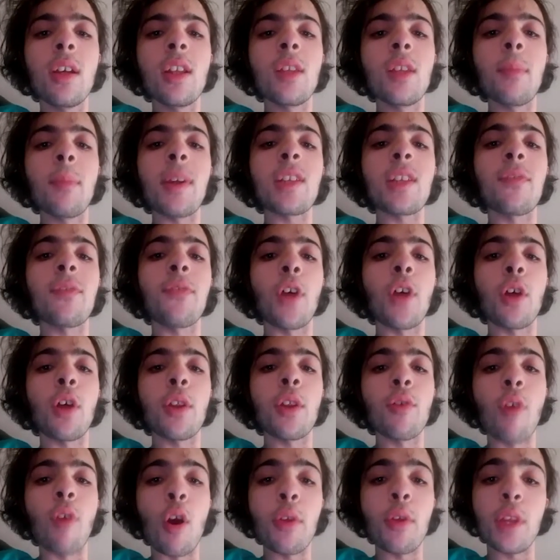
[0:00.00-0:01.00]
They're meant to follow
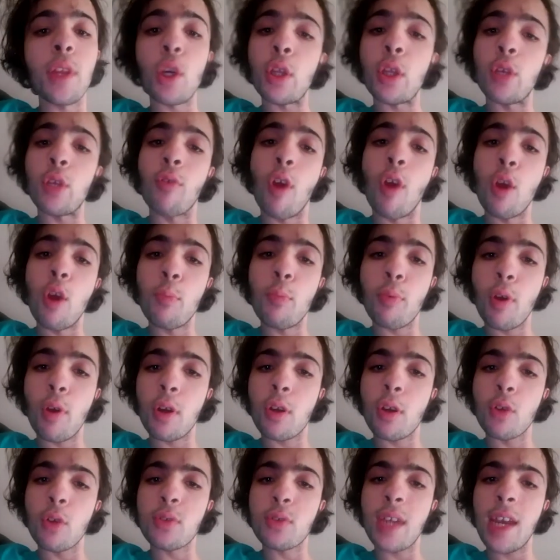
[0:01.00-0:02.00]
their own. They've got their own
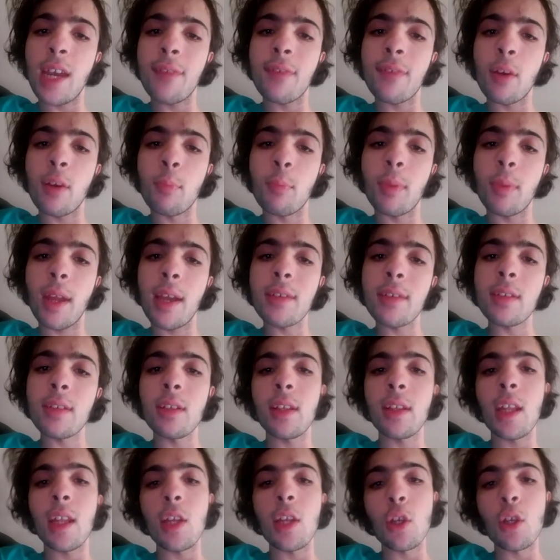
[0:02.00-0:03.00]
protocols, AFL players,
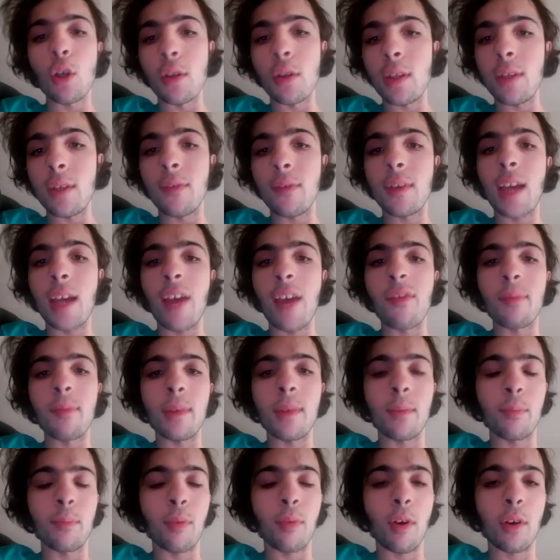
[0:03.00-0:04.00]
and then you've got the
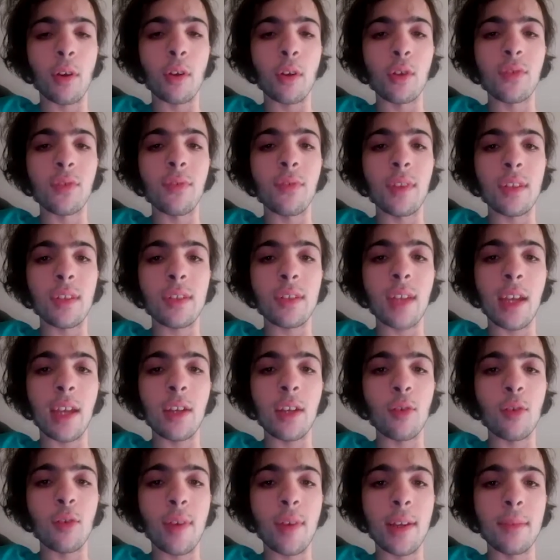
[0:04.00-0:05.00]
government protocols from the state
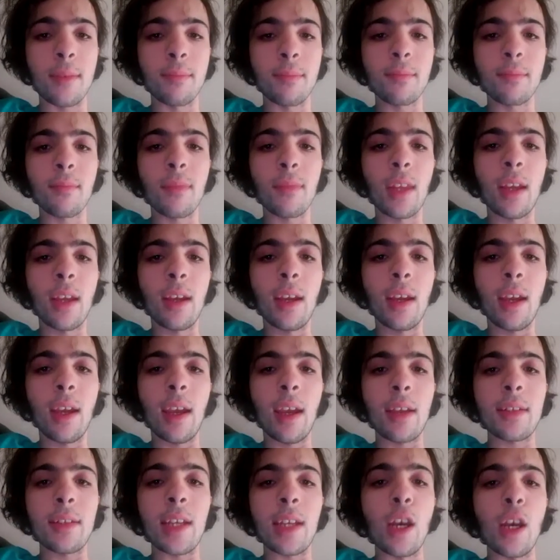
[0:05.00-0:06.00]
you're in.
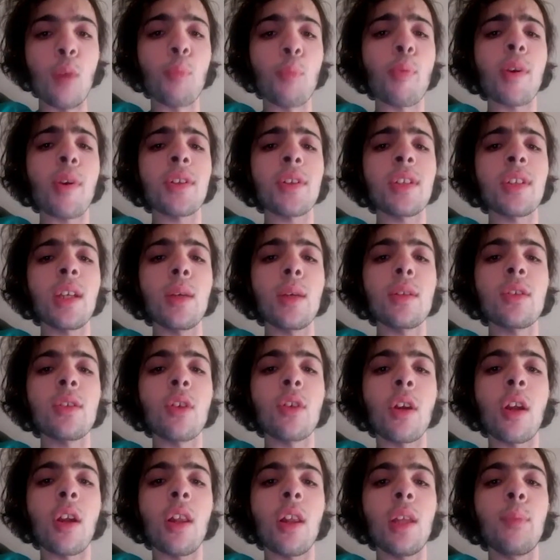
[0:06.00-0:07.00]
Dion Prestia has
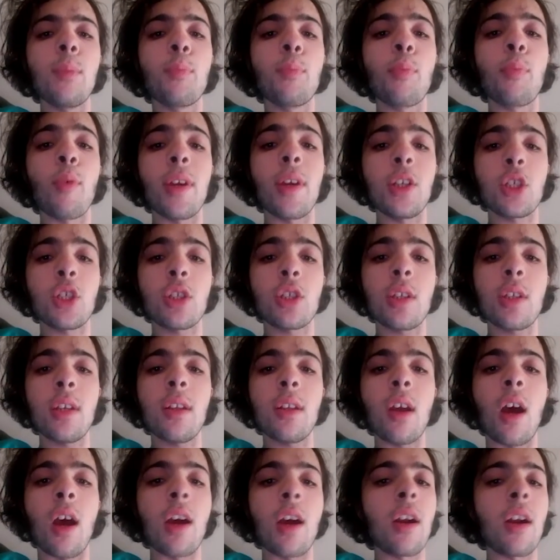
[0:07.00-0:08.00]
not only breached it,
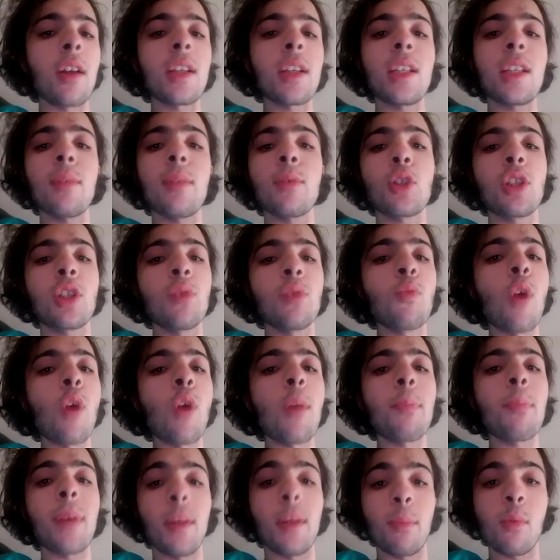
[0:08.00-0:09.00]
I don't give a shit
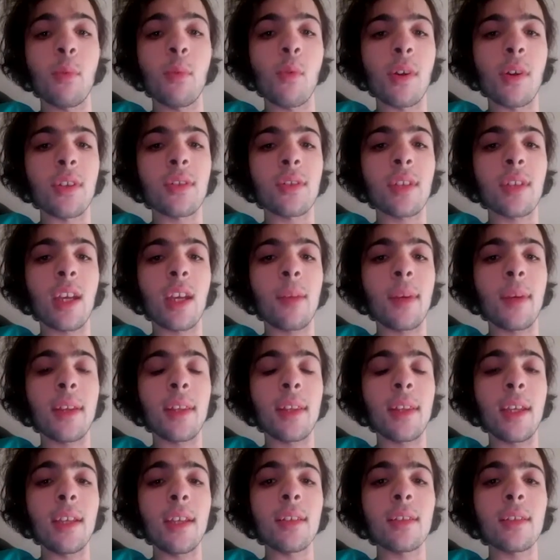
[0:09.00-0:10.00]
what people want to say about
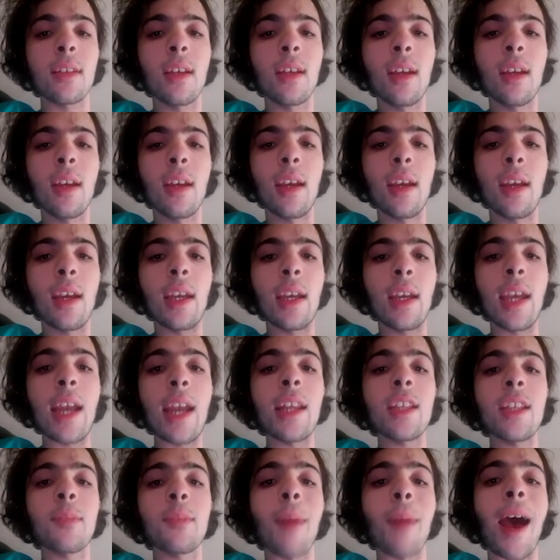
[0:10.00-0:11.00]
this. He had
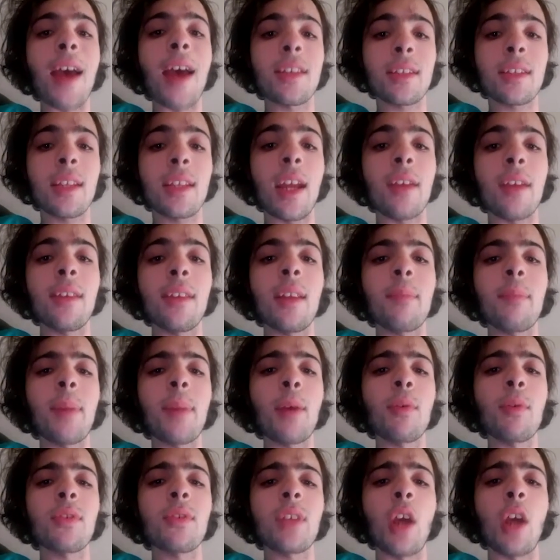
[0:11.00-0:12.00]
his mask down, and
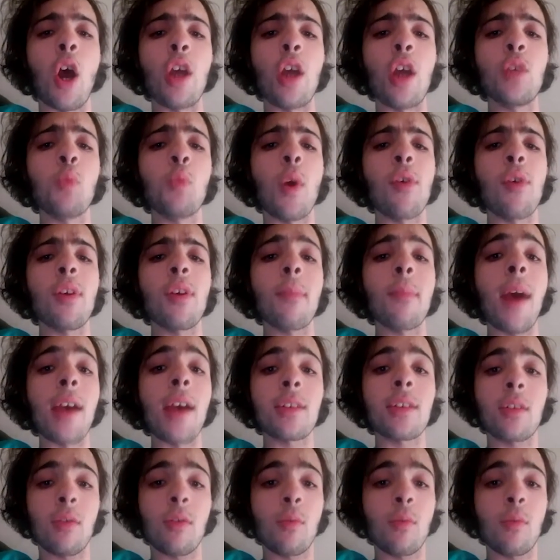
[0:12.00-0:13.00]
people want to say, he's wearing a
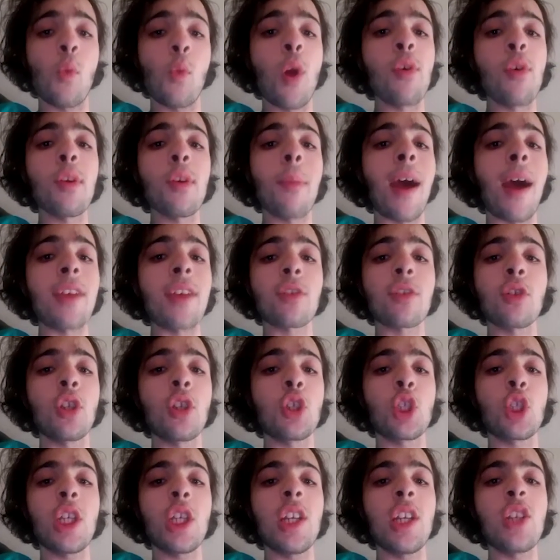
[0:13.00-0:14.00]
mask. Wearing a mask on your
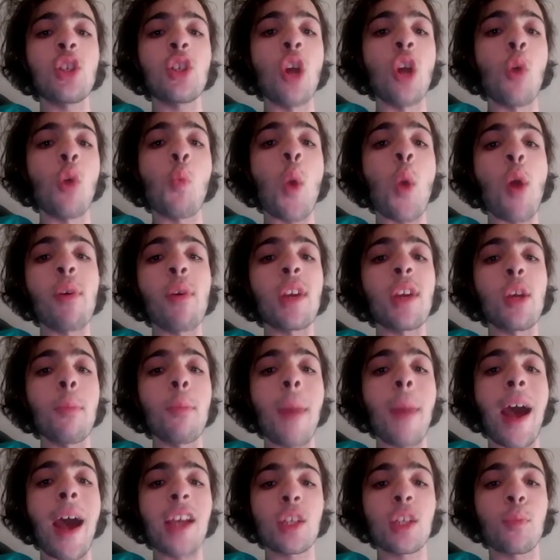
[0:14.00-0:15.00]
chin is not wearing your
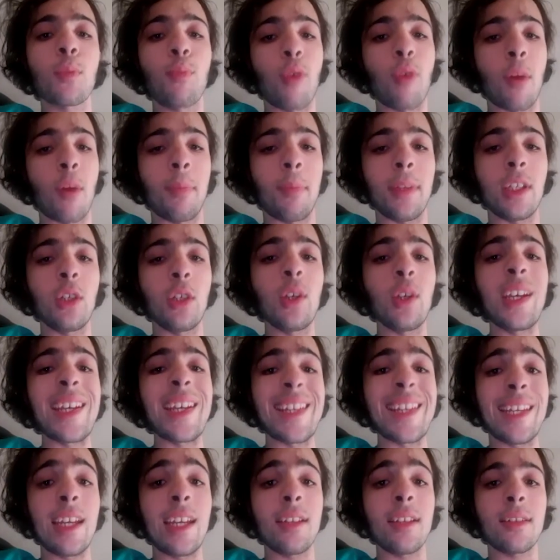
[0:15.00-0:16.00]
mask properly, you
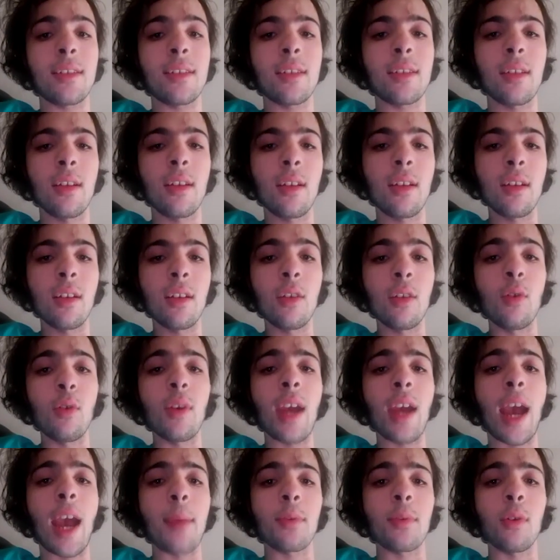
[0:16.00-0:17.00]
idiots. You
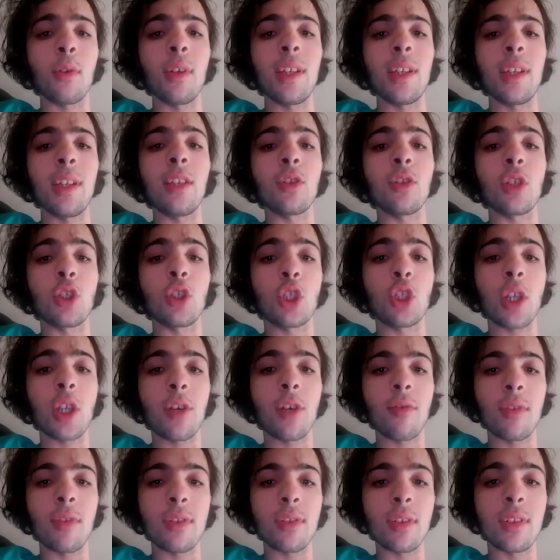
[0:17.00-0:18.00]
absolute
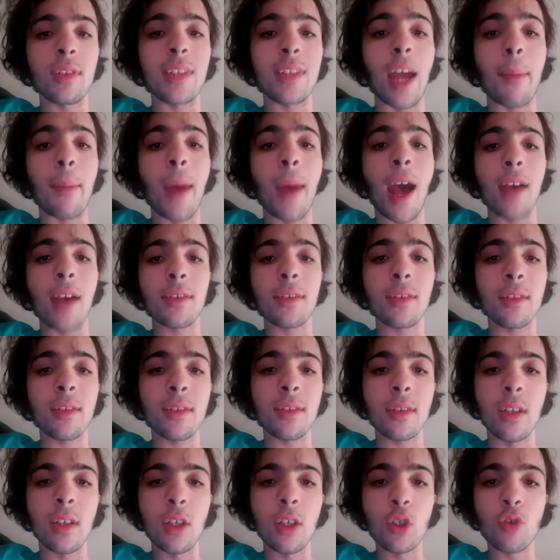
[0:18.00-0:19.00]
indegenerates,
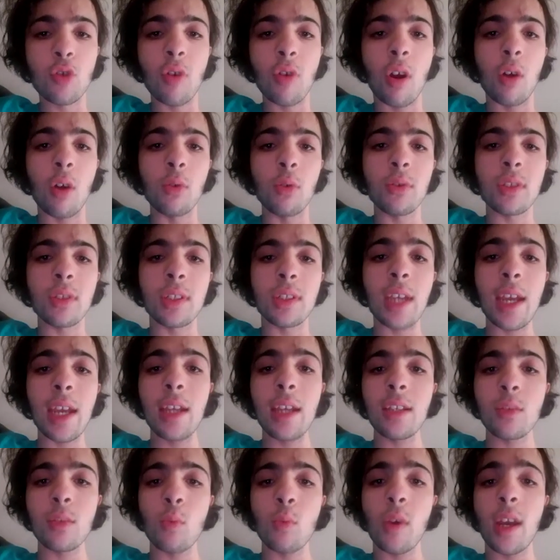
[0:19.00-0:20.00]
dumbasses, trolls,
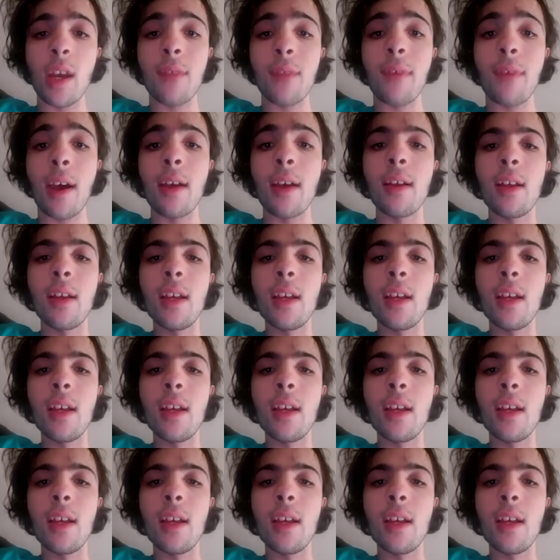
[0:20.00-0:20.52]
geeks, whatever.